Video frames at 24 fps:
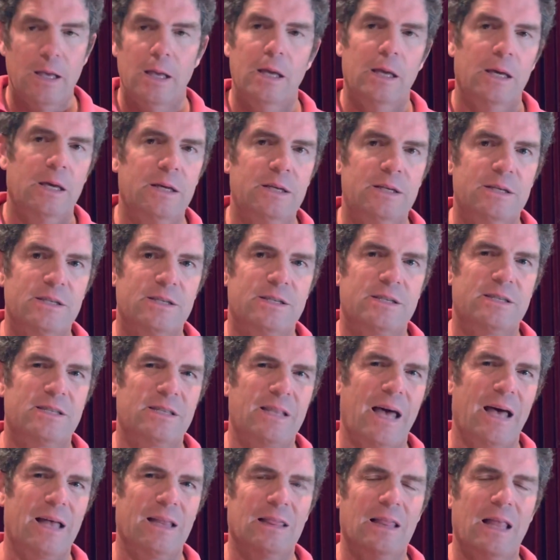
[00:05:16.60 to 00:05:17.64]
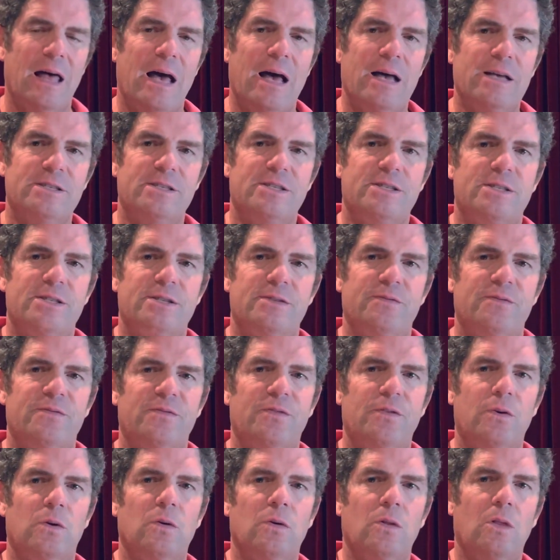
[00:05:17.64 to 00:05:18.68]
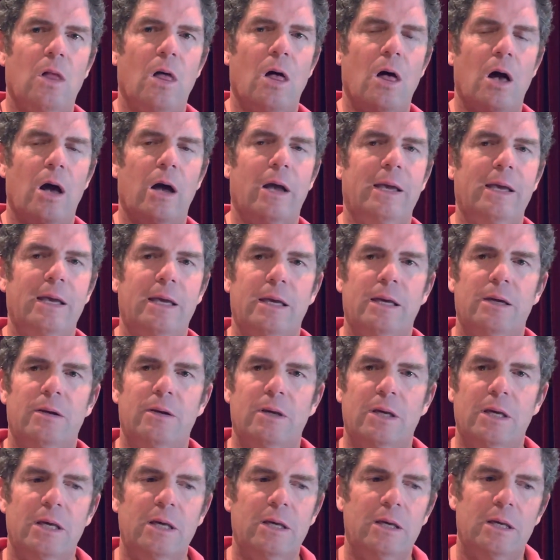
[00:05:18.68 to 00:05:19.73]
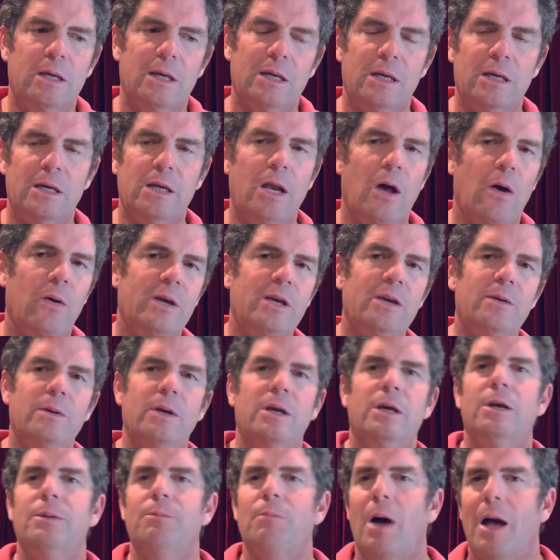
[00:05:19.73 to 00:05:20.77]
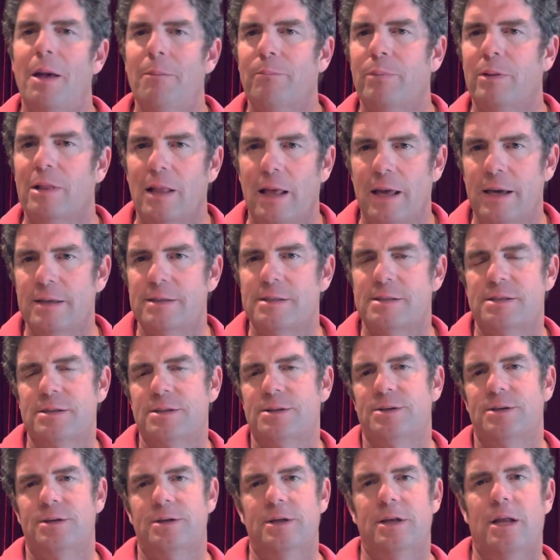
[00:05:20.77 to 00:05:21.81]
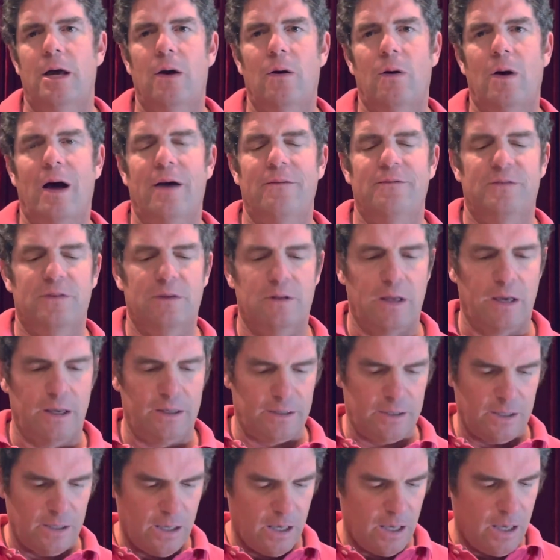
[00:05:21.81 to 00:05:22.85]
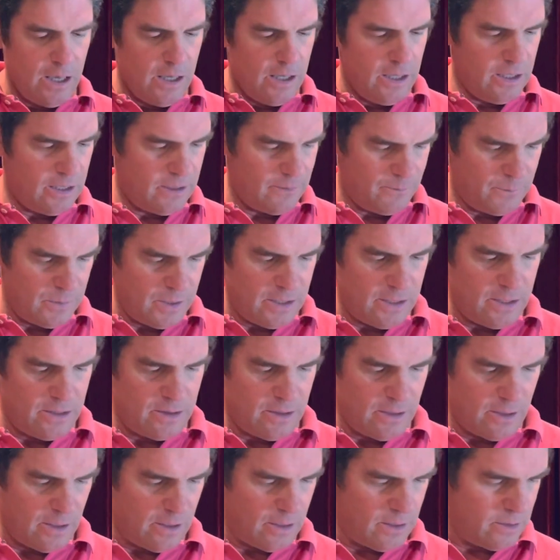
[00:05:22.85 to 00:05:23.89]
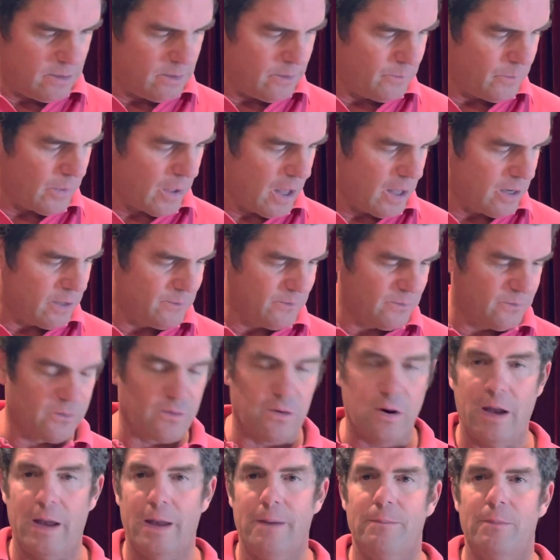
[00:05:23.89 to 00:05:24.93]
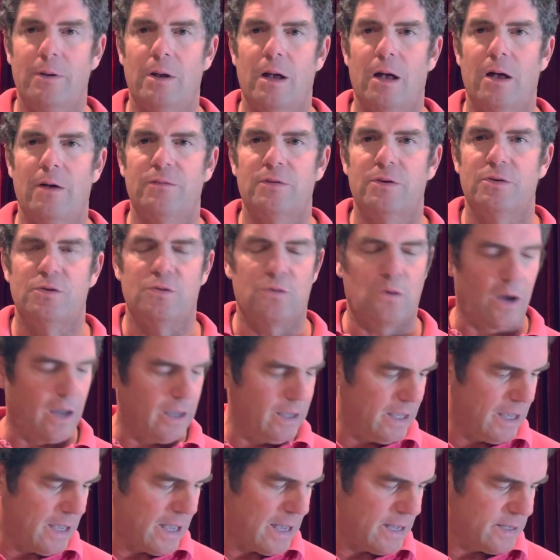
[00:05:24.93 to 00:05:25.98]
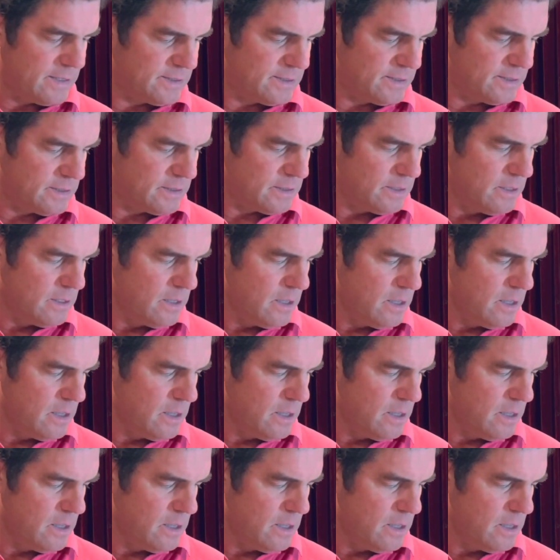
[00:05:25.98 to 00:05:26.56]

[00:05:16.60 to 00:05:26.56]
he just, that last furlong, he might place, you know, I feel like he could be in the bottom frame of a tri-cast.